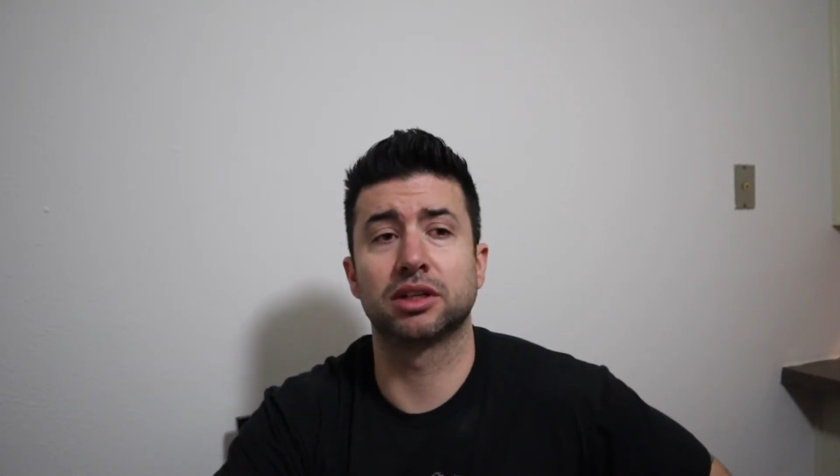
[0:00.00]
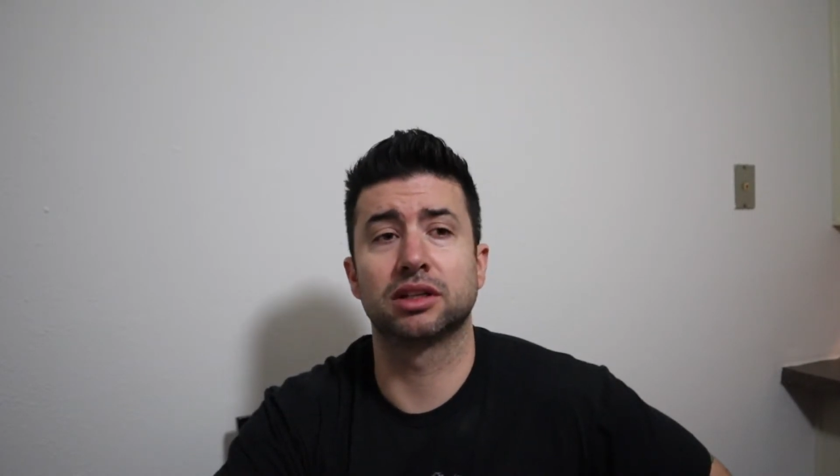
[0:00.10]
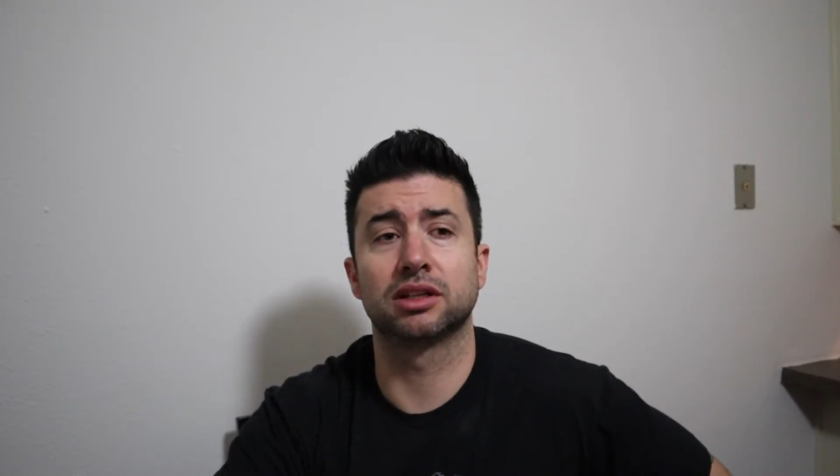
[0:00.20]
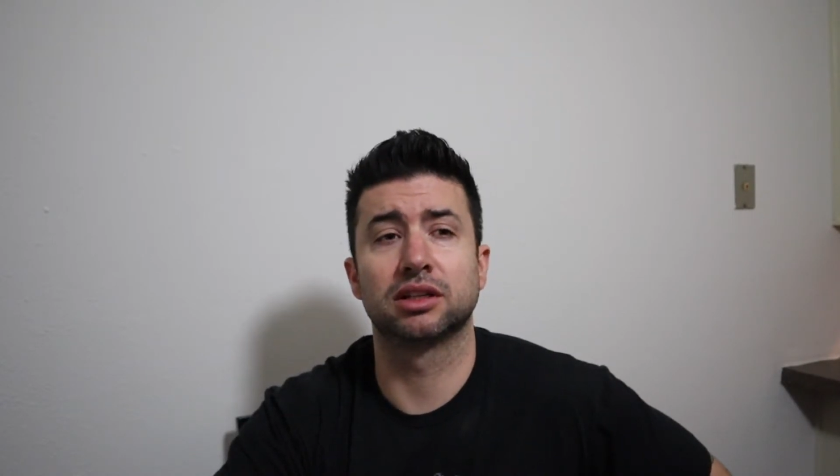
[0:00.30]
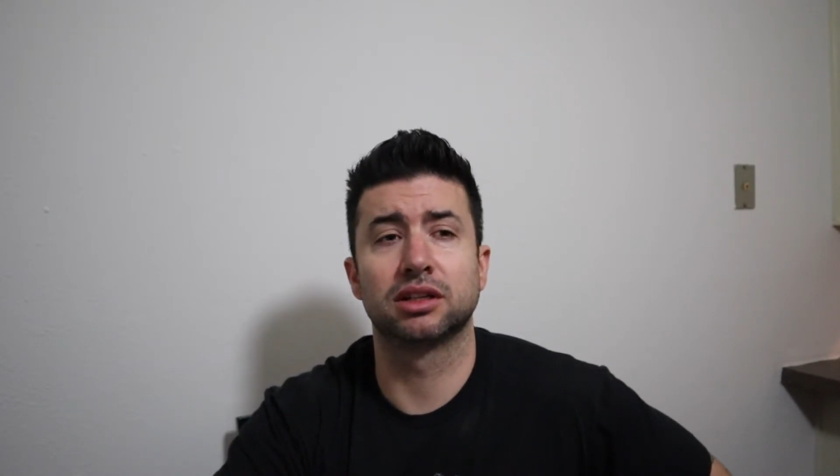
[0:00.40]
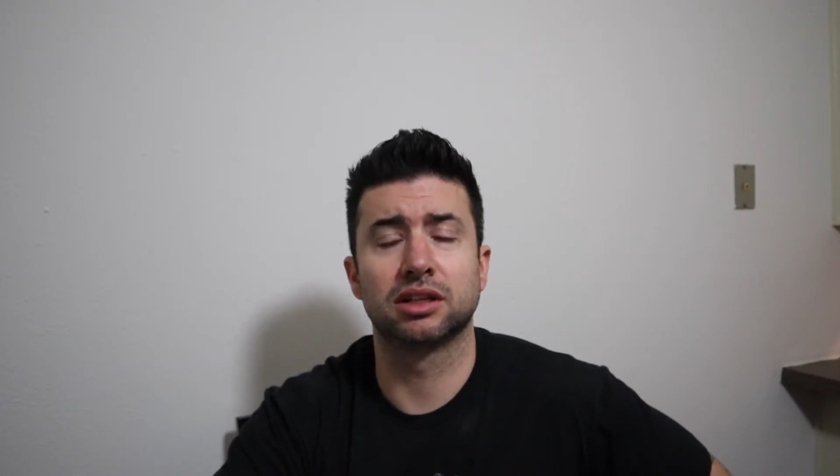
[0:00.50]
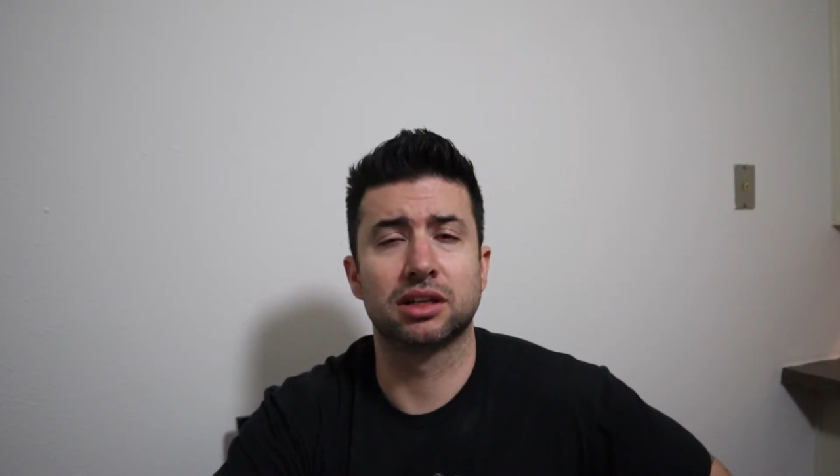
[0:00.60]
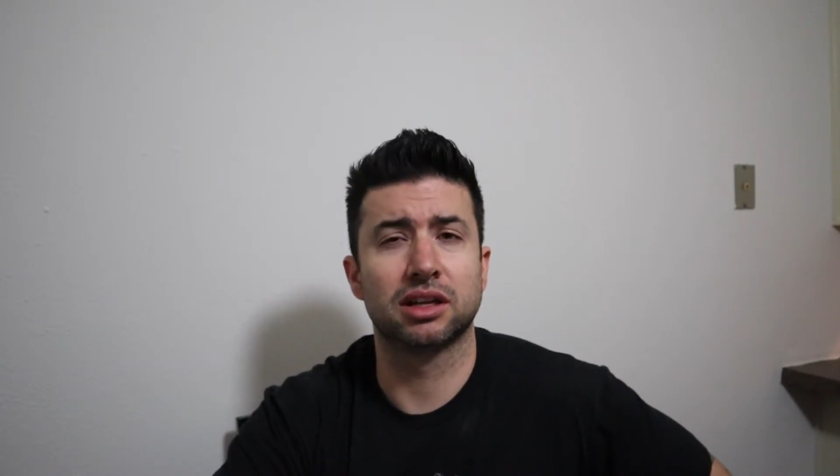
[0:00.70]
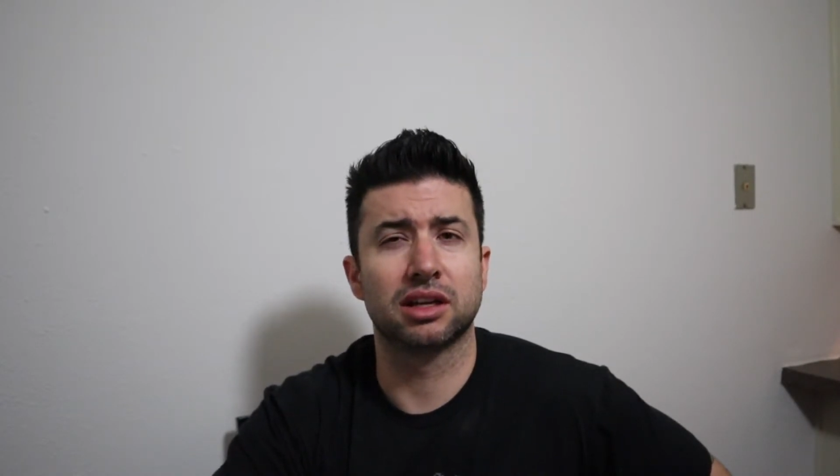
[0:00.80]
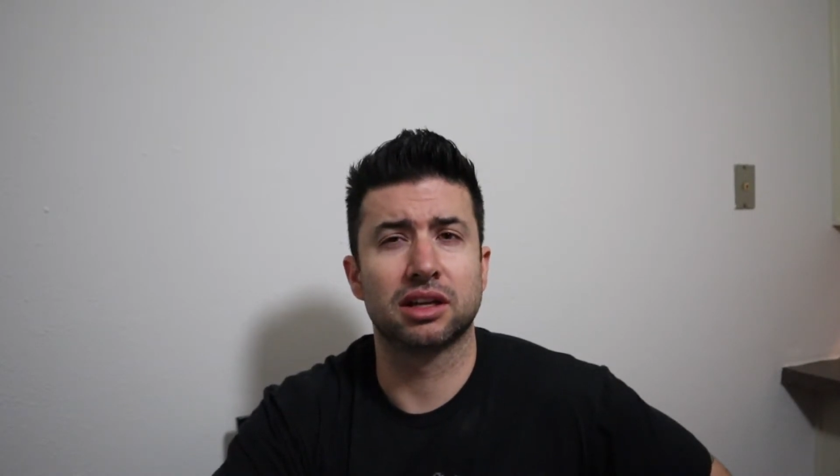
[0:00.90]
but
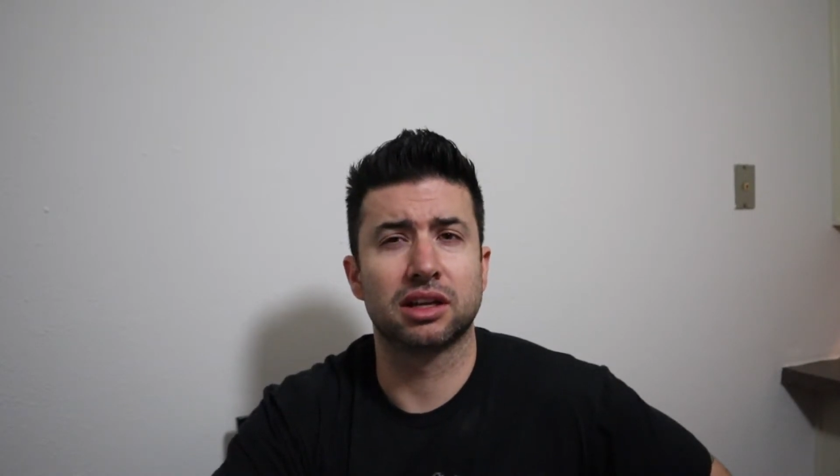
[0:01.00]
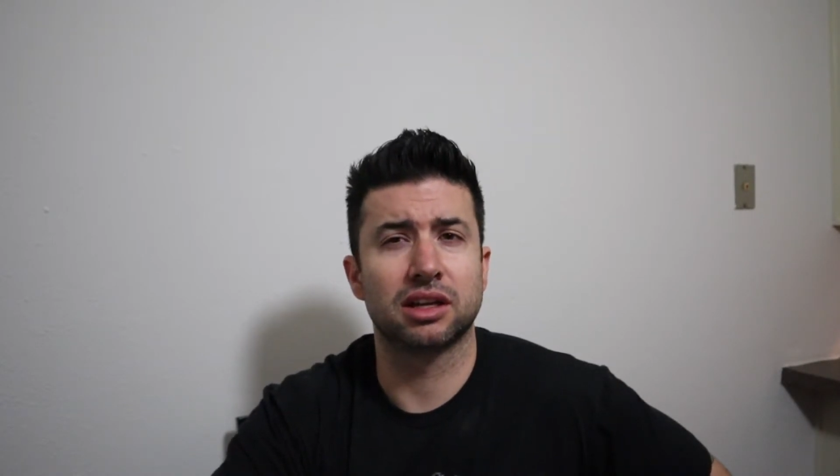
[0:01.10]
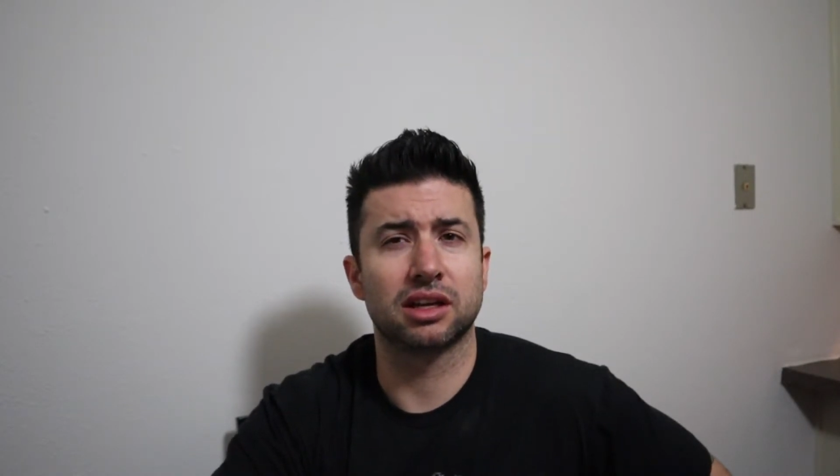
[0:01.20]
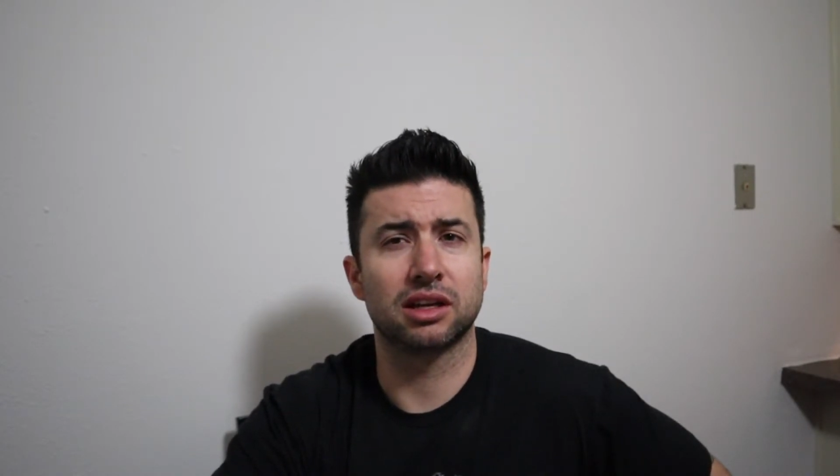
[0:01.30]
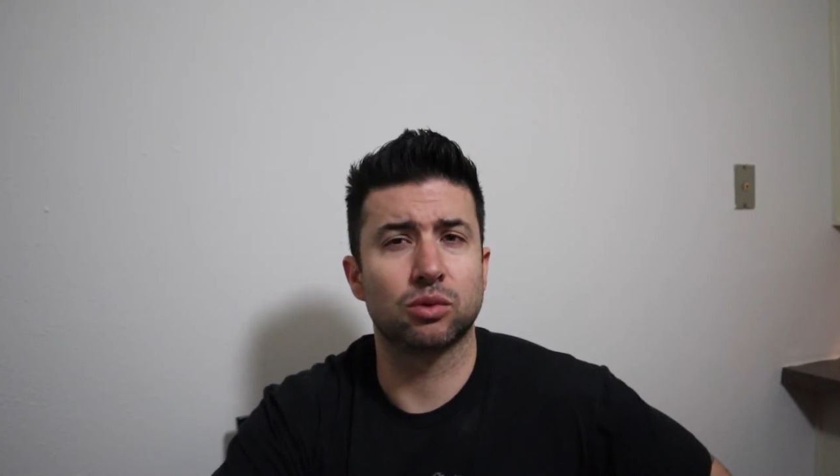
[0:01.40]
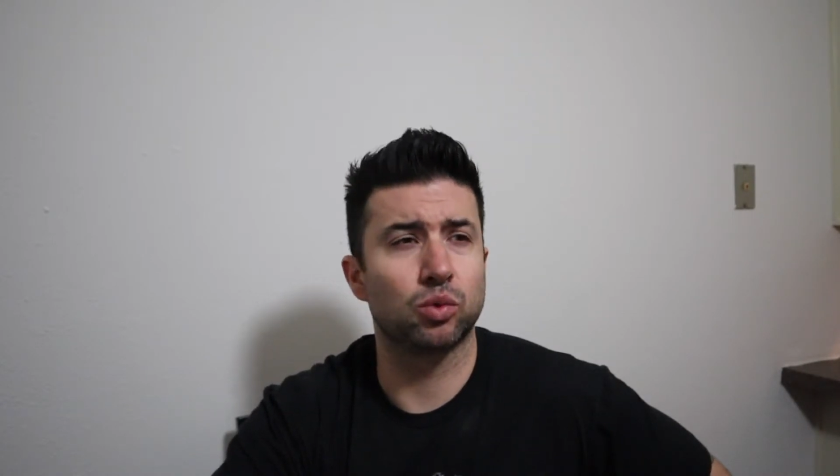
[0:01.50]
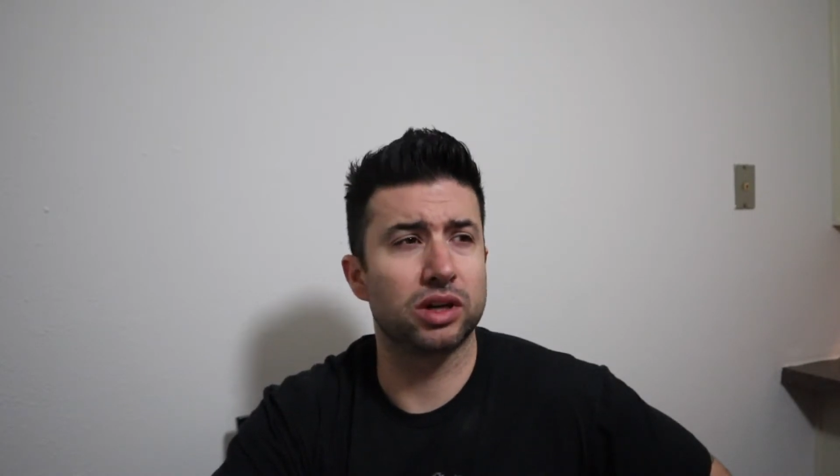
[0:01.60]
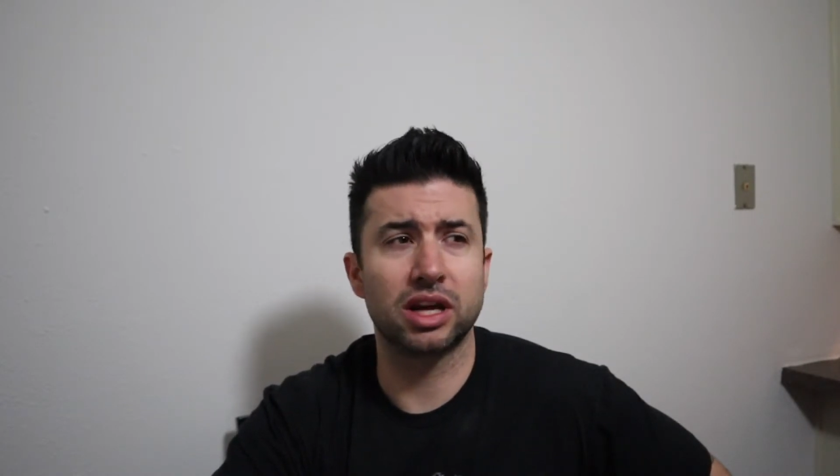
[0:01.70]
we